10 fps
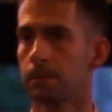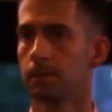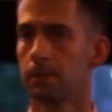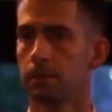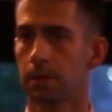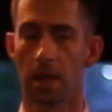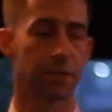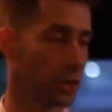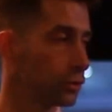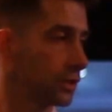The
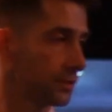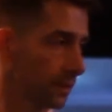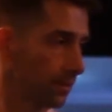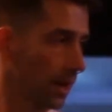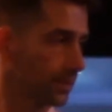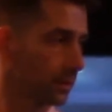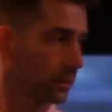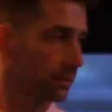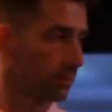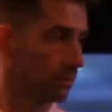Constitution is very popular.
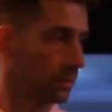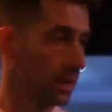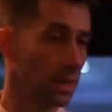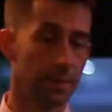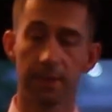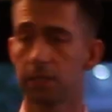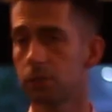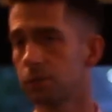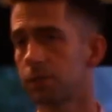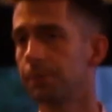This is
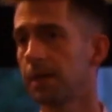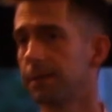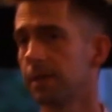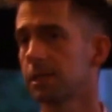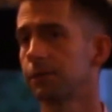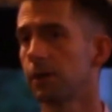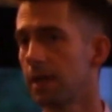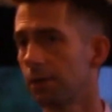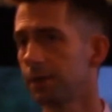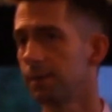something I think that's very
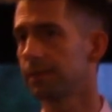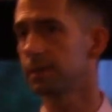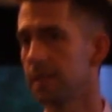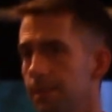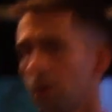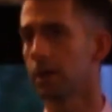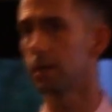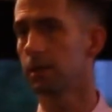healthy about the Tea Party,